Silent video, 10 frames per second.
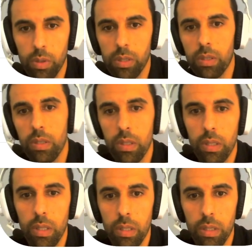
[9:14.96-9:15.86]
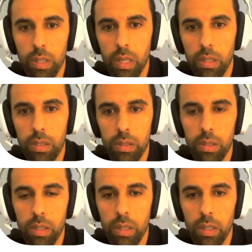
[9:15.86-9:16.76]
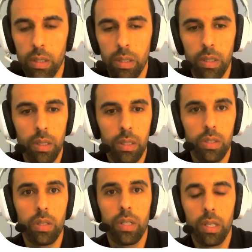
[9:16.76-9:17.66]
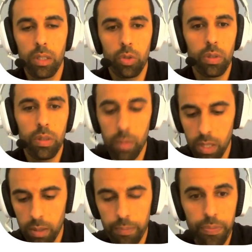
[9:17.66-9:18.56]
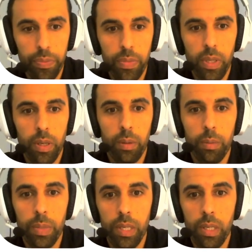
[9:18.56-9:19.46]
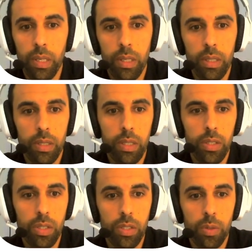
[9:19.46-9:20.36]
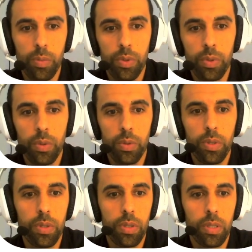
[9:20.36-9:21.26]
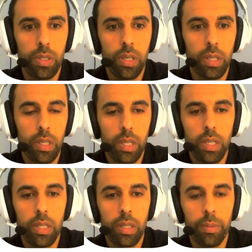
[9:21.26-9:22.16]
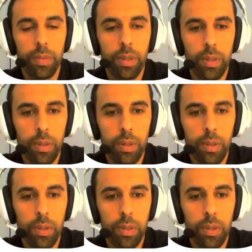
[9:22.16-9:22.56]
address and see that it actually is connected to our domain. Ping digispruce.com.